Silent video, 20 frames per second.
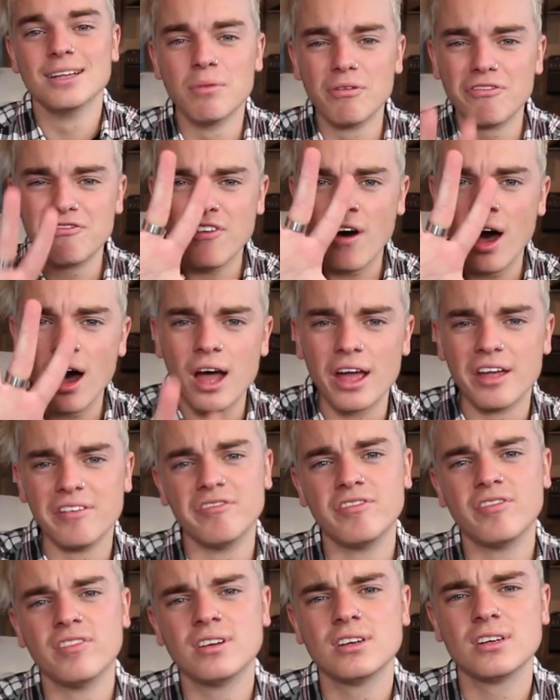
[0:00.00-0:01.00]
Number
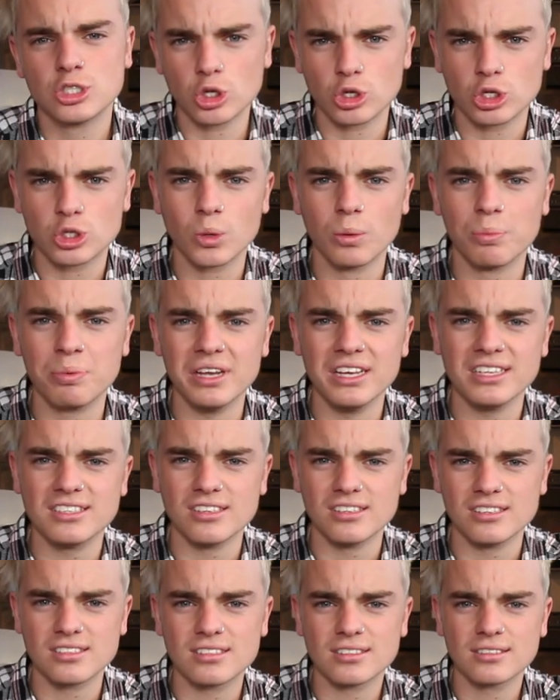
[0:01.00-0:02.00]
five, Joshua
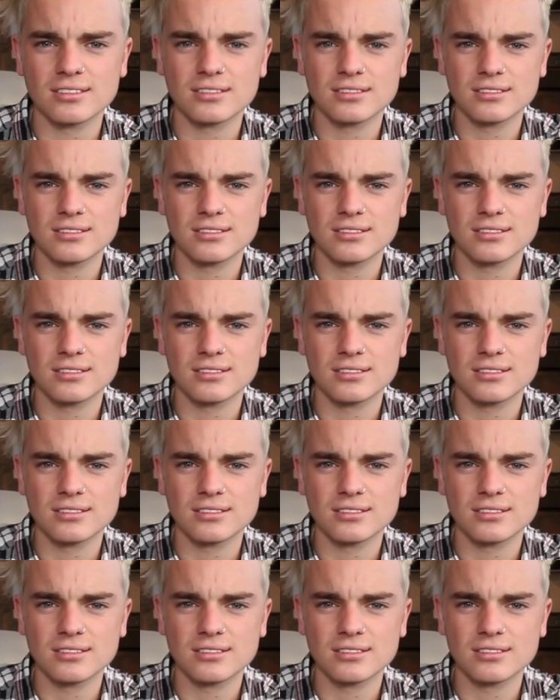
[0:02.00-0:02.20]
Peters.